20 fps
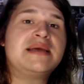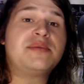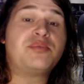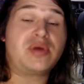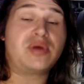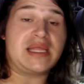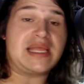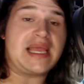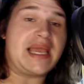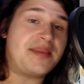
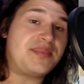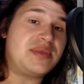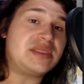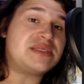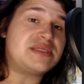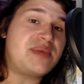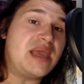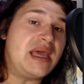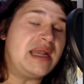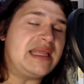pretty happy
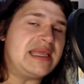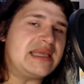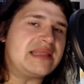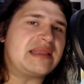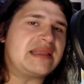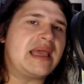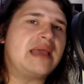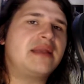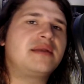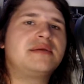to be able to get
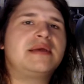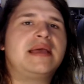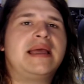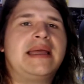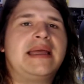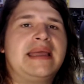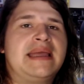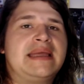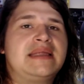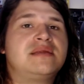that.
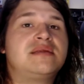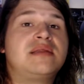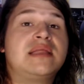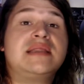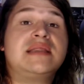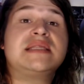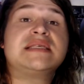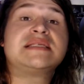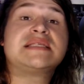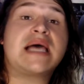And
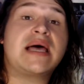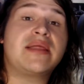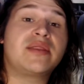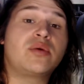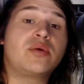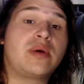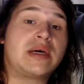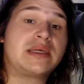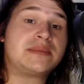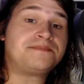then this other
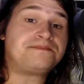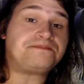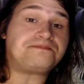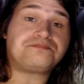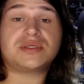one,